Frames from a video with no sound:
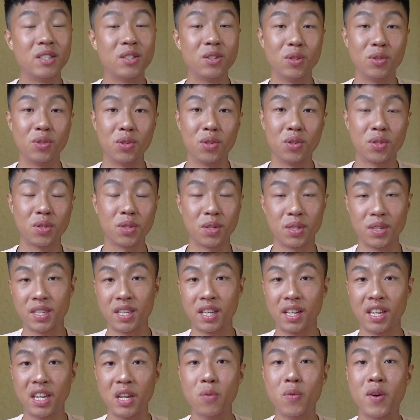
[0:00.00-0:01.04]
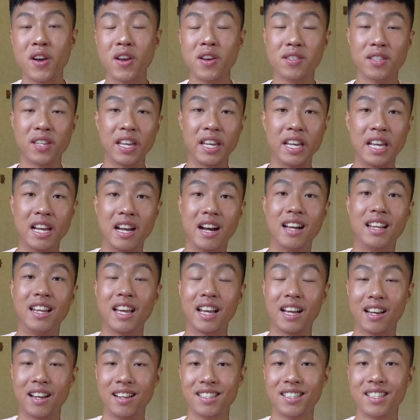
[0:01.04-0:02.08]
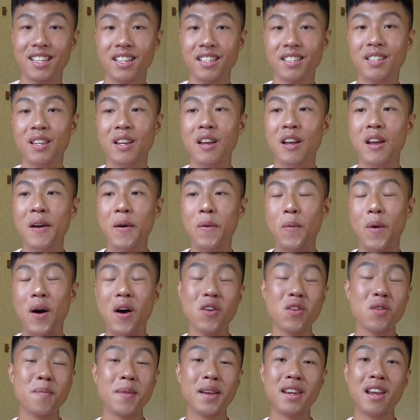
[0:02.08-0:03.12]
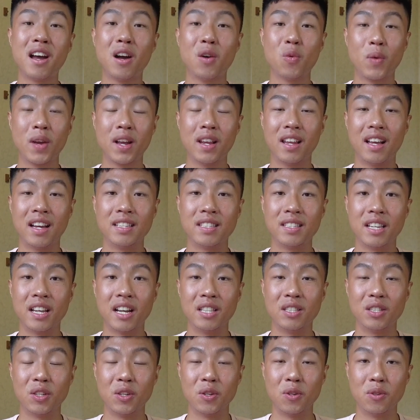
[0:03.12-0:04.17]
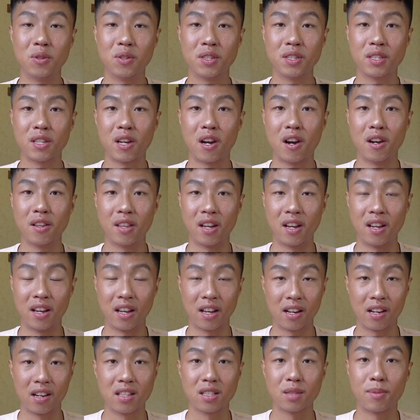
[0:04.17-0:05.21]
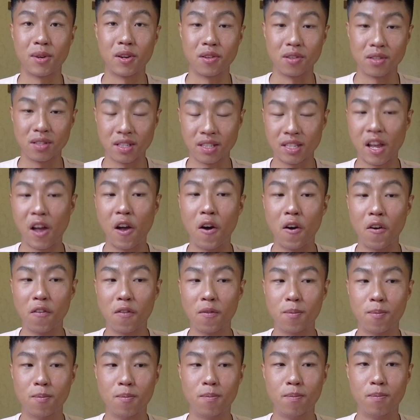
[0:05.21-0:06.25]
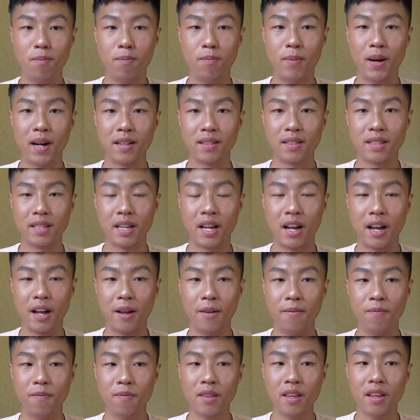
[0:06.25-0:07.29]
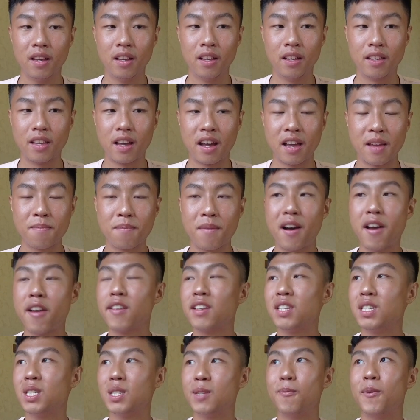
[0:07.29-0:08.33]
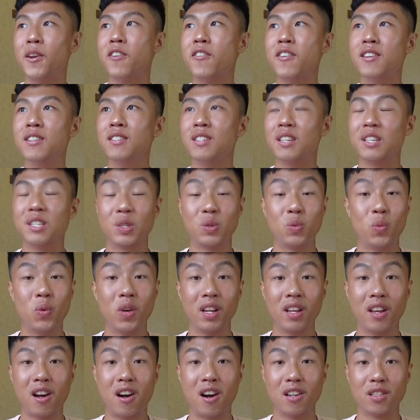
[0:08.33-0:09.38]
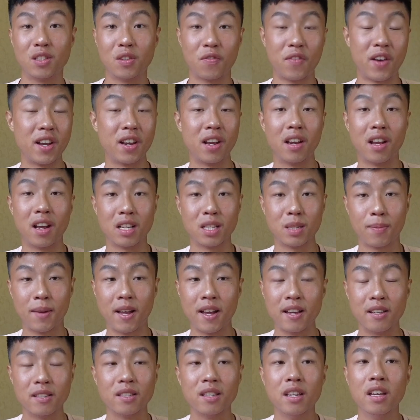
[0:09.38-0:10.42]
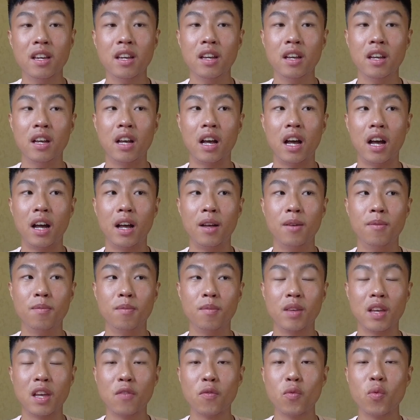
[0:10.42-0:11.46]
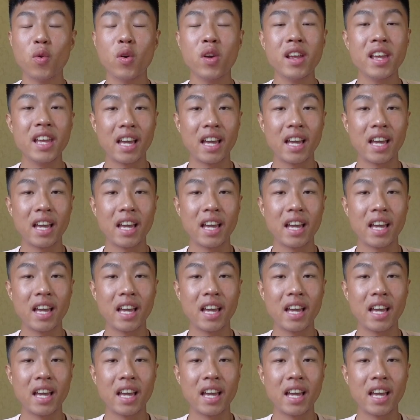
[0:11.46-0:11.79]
you choose to study while you're taking online classes. While you may not realize it until you start the online class by yourself, but yeah, in my experience, it's really hard to find a nice place. If we're in